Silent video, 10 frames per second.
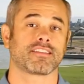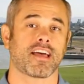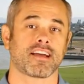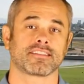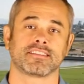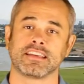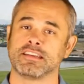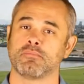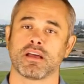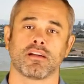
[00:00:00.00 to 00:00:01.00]
to text,
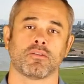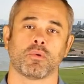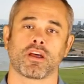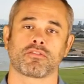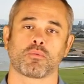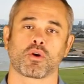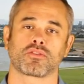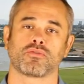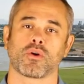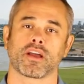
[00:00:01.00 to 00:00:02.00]
email, whatever
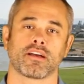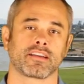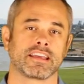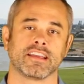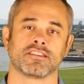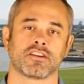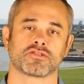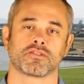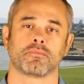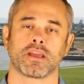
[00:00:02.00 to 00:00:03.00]
works for you. Get in
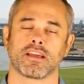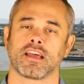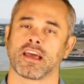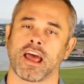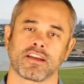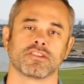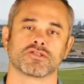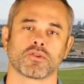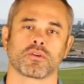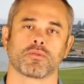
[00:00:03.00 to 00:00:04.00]
touch with me and I can
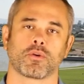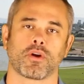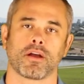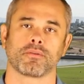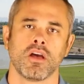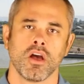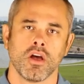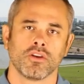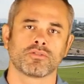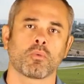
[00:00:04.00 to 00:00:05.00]
show you around.
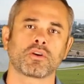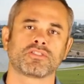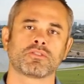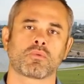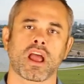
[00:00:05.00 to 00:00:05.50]
So Morrison